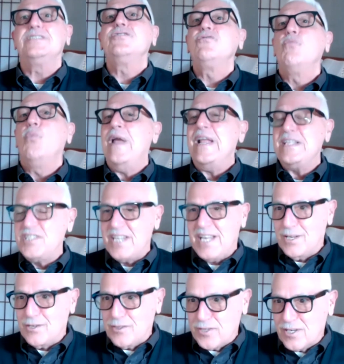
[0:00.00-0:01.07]
Wednesday
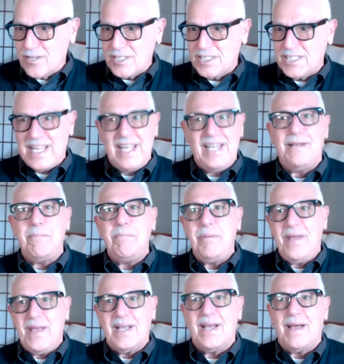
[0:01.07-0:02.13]
or Thursday to
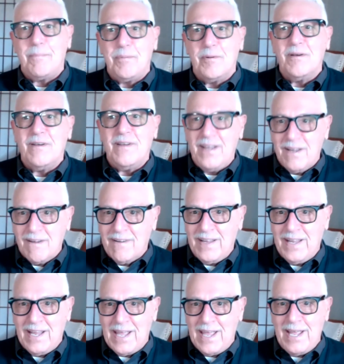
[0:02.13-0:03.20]
pick up her
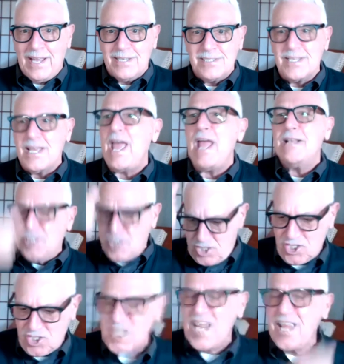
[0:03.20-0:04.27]
hearing aids. And
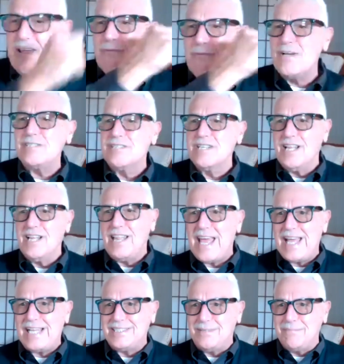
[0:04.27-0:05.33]
she was
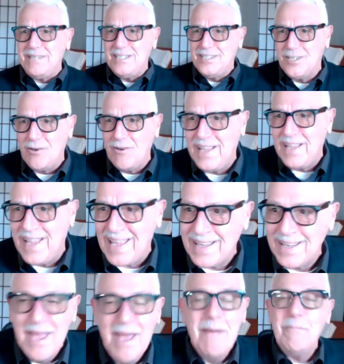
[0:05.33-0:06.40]
glad to be doing it
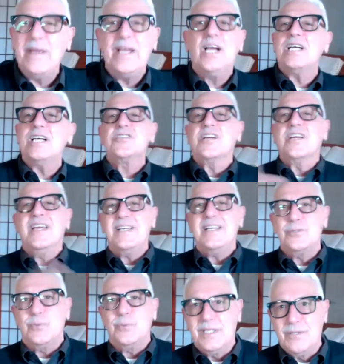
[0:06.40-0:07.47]
because her
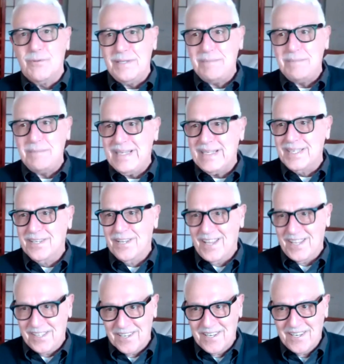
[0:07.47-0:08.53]
kids would quit picking on
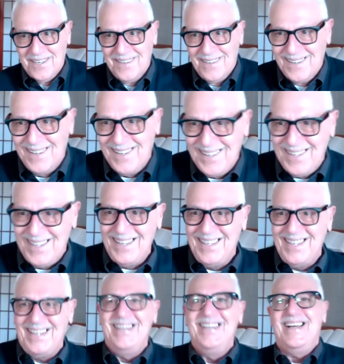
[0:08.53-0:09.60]
her.
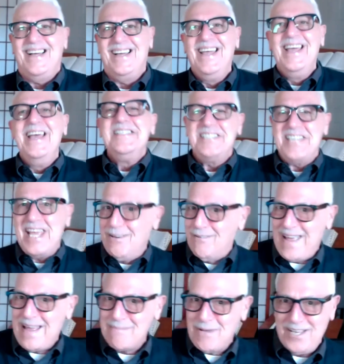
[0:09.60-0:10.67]
Saying,
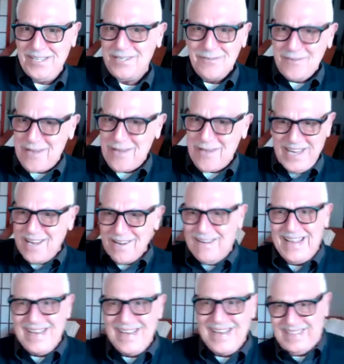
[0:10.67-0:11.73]
Grandma, you don't hear
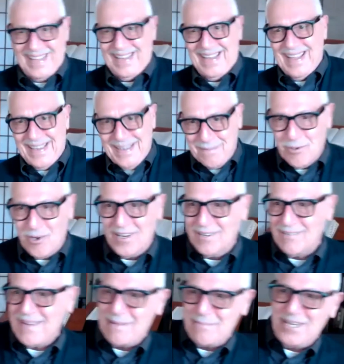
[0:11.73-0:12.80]
anything anymore.
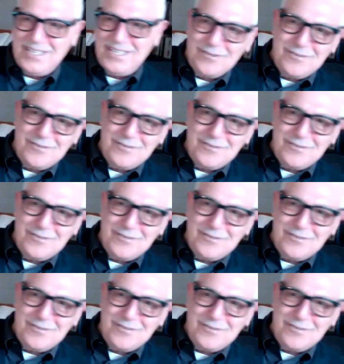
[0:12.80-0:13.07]
Grandma, you